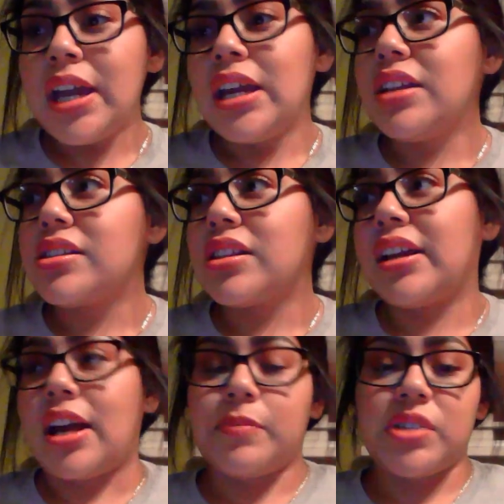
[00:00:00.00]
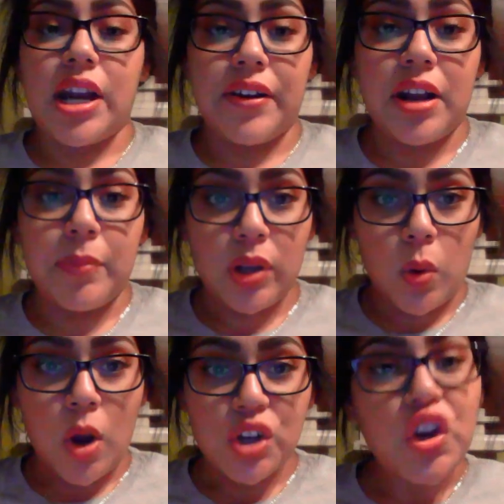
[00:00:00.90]
It's late. I'm tired. I'm gonna go
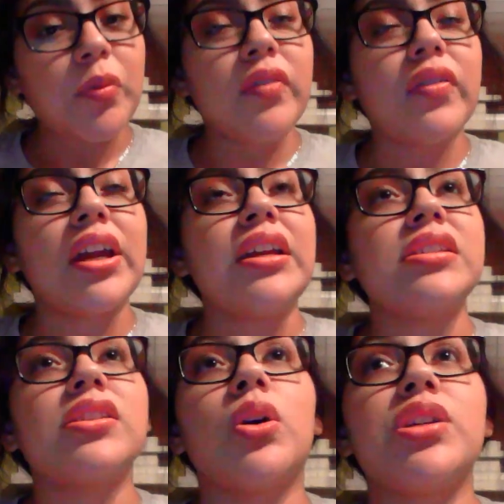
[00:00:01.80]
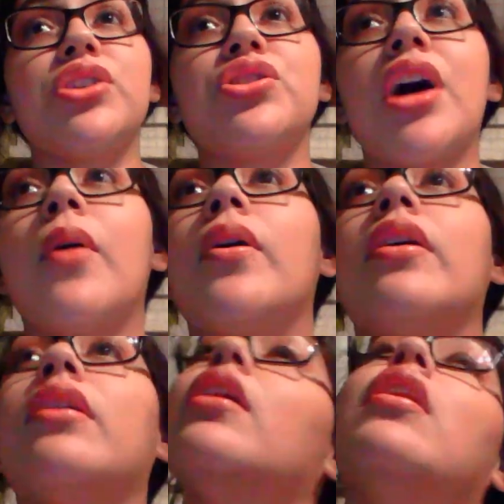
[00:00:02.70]
wash off my face, go take a shower,